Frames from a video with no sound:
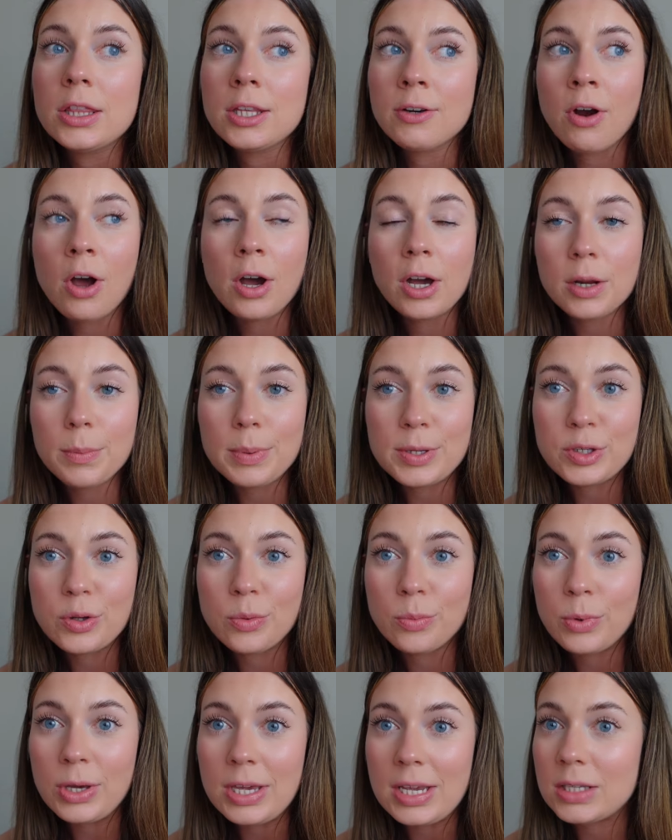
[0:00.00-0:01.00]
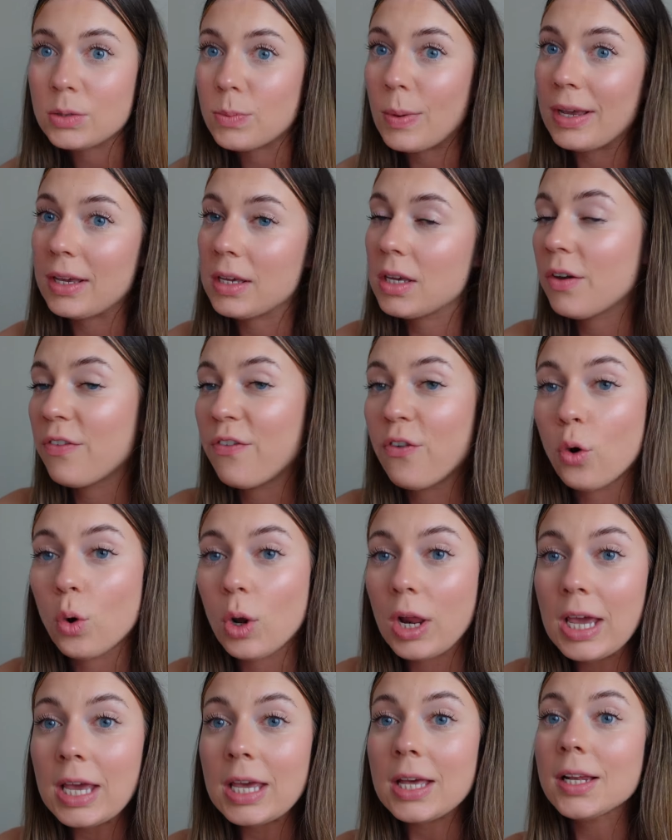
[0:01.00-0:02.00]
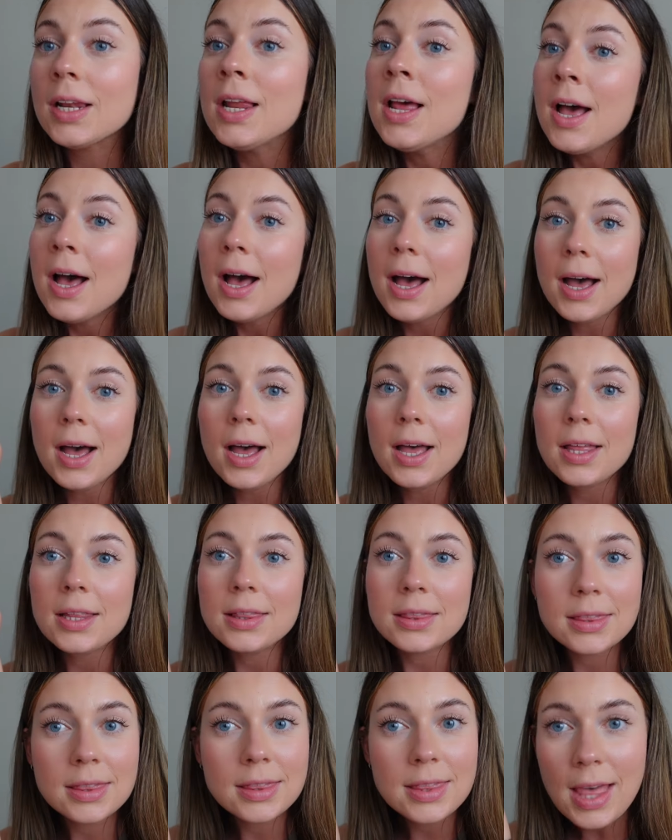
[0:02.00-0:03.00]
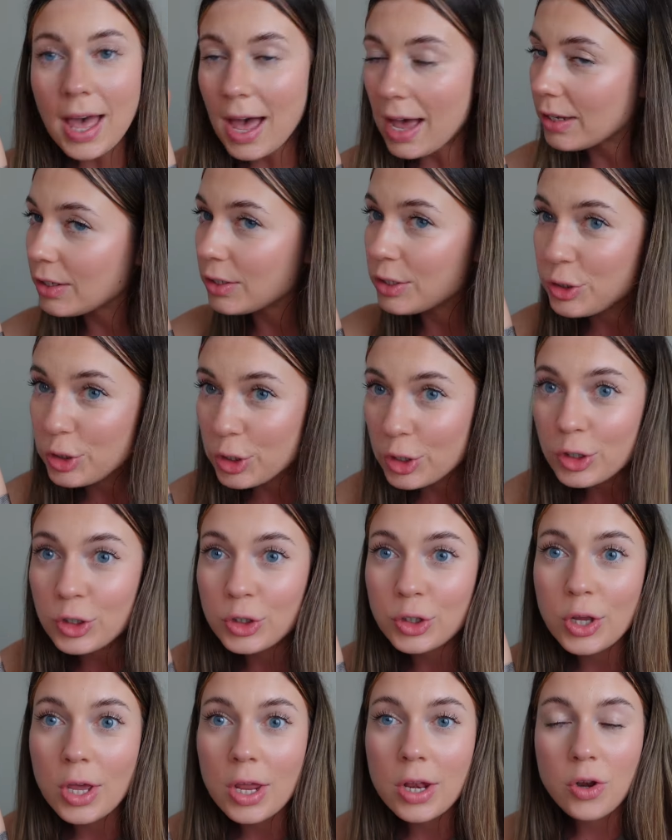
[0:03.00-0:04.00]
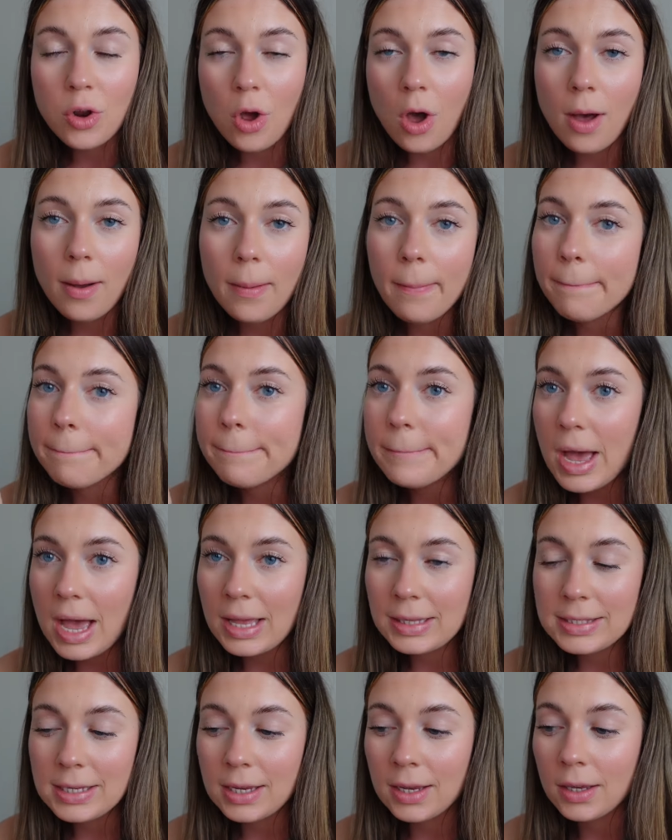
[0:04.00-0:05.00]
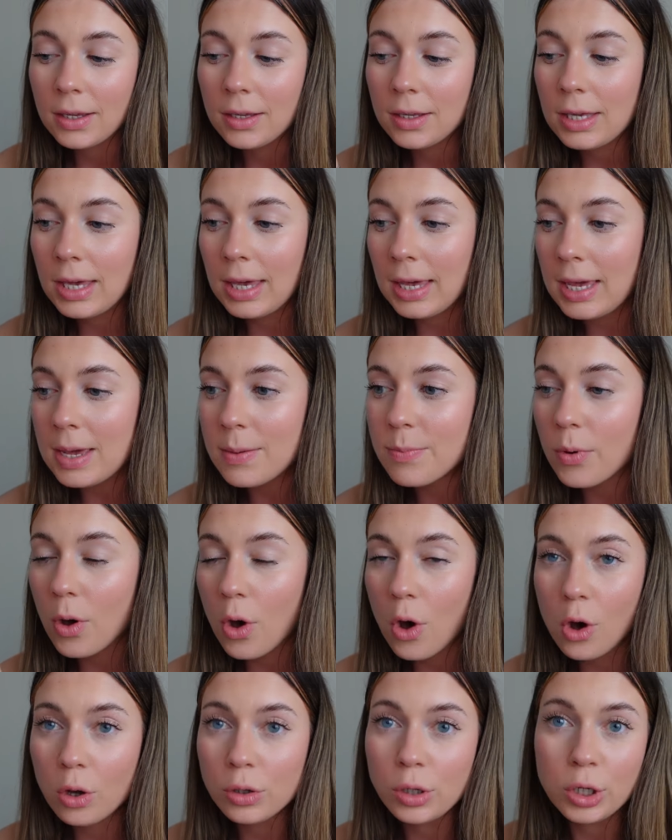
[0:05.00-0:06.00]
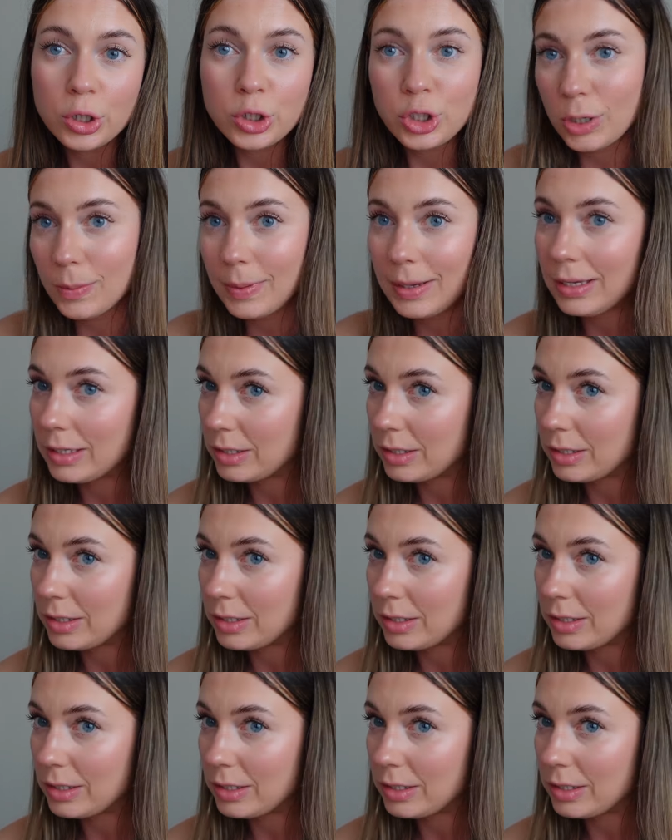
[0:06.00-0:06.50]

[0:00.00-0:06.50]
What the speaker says: There are gonna be some weeks where you fall ill. That does not matter. Keep on doing